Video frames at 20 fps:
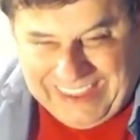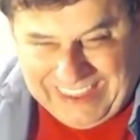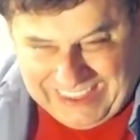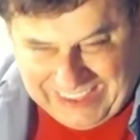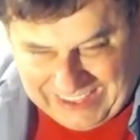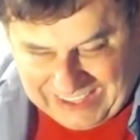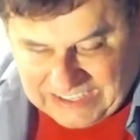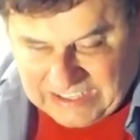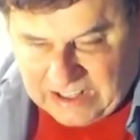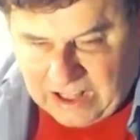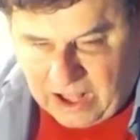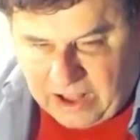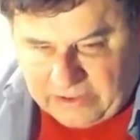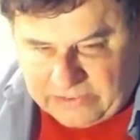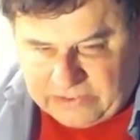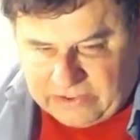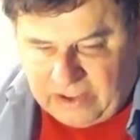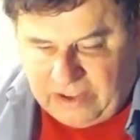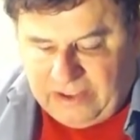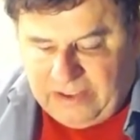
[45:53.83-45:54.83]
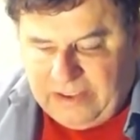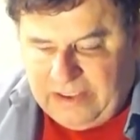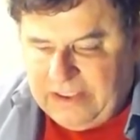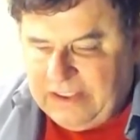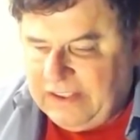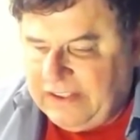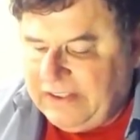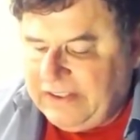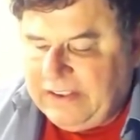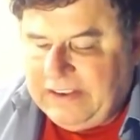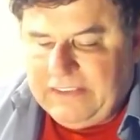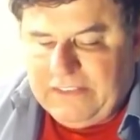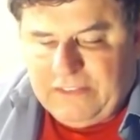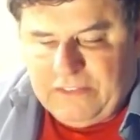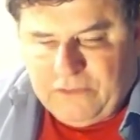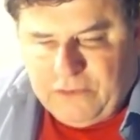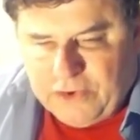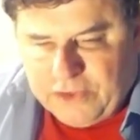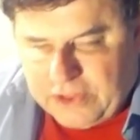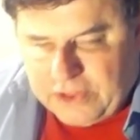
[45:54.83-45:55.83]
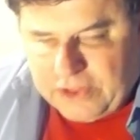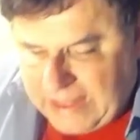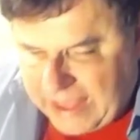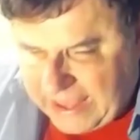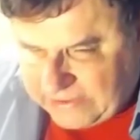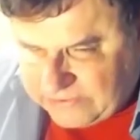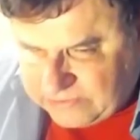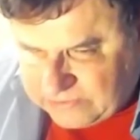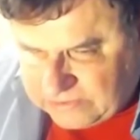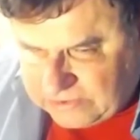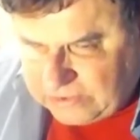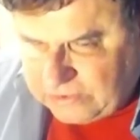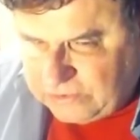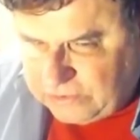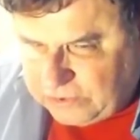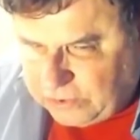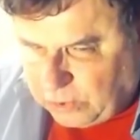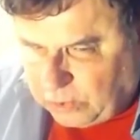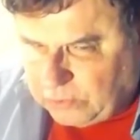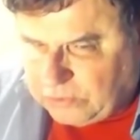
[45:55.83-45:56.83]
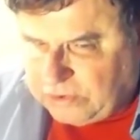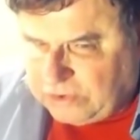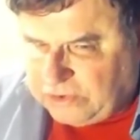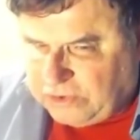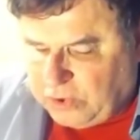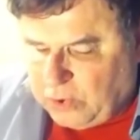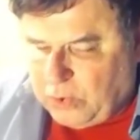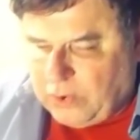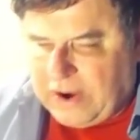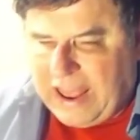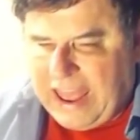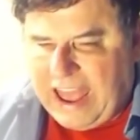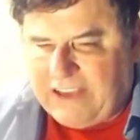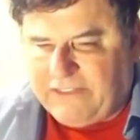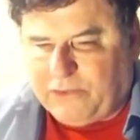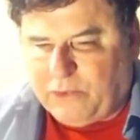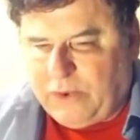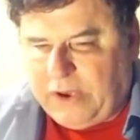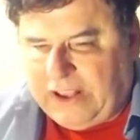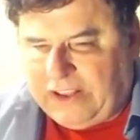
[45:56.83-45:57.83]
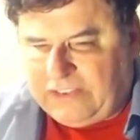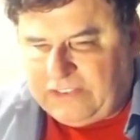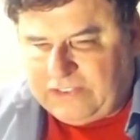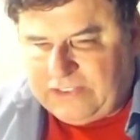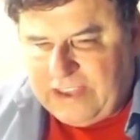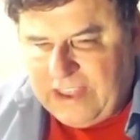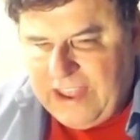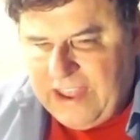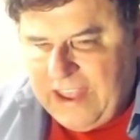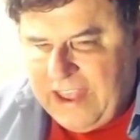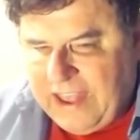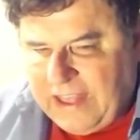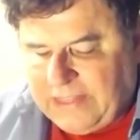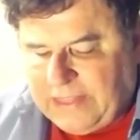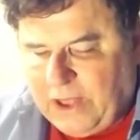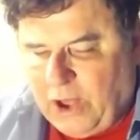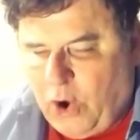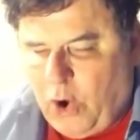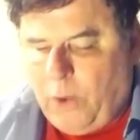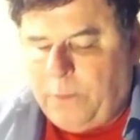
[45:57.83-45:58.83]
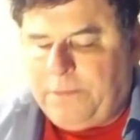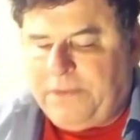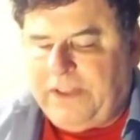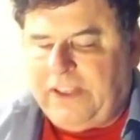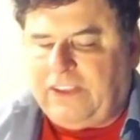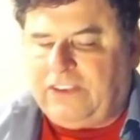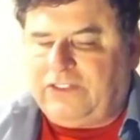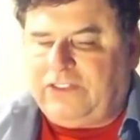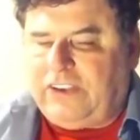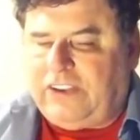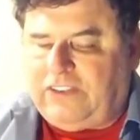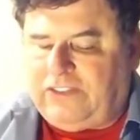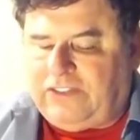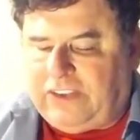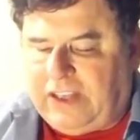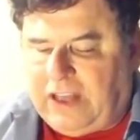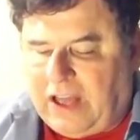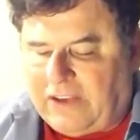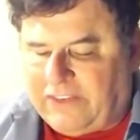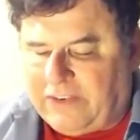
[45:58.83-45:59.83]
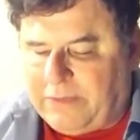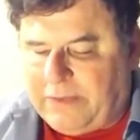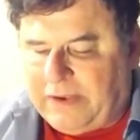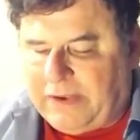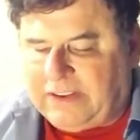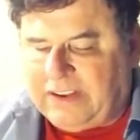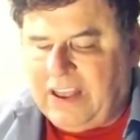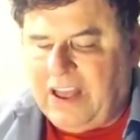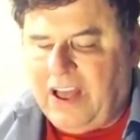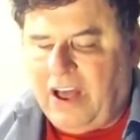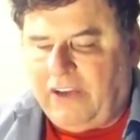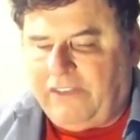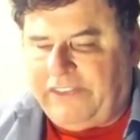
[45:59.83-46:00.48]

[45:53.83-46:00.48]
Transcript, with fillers: in Gaza for the last two to two and a half weeks in the hope the Sisi government of